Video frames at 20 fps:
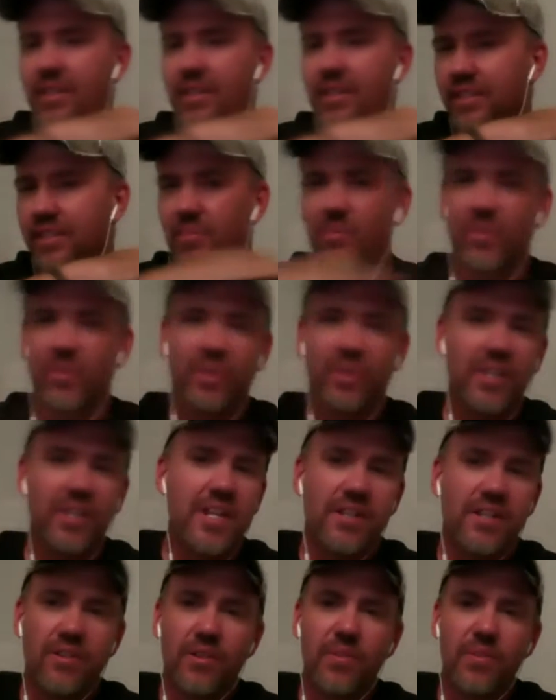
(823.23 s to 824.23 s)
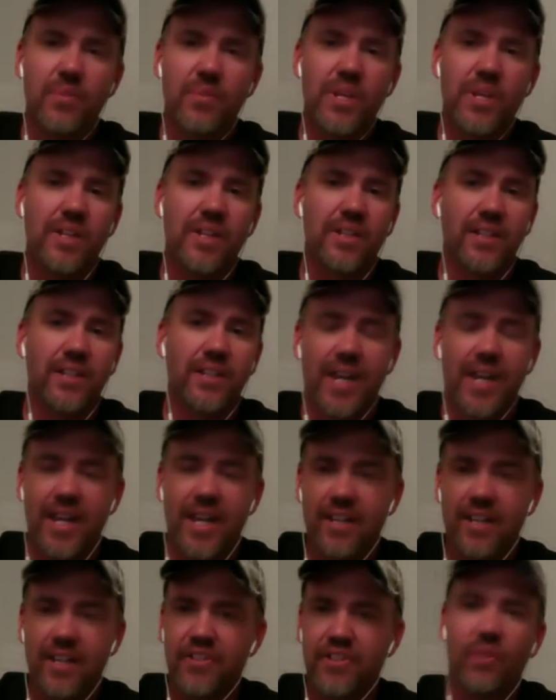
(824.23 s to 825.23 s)
Complete newbie. I
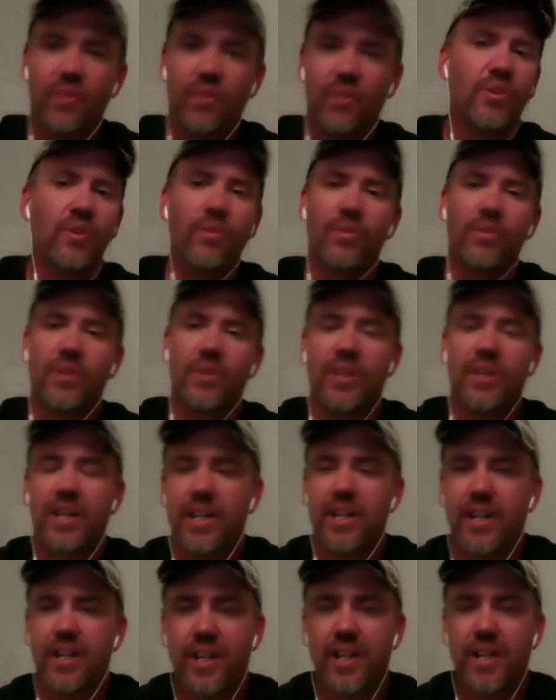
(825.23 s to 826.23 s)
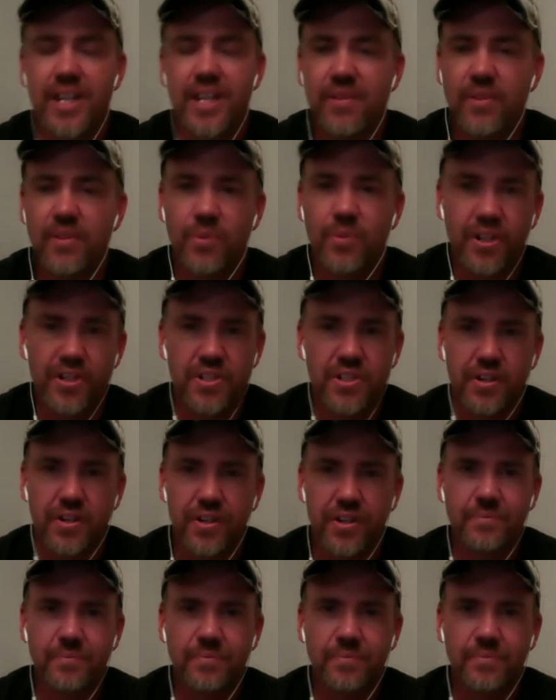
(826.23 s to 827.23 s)
don't know even where to
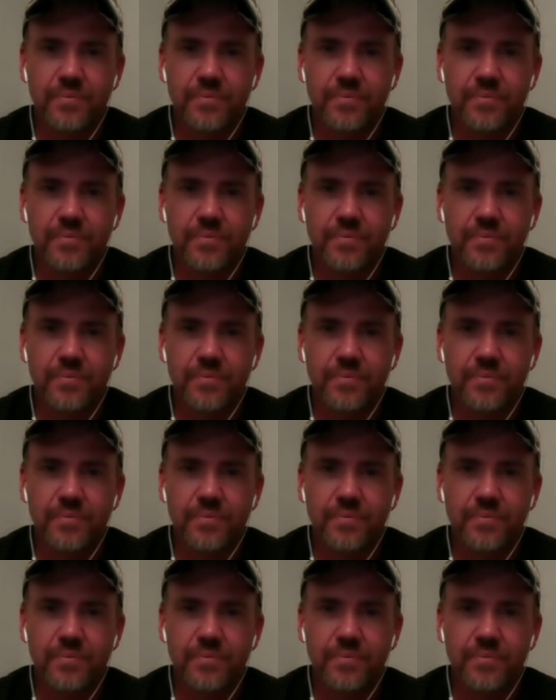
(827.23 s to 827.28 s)
start.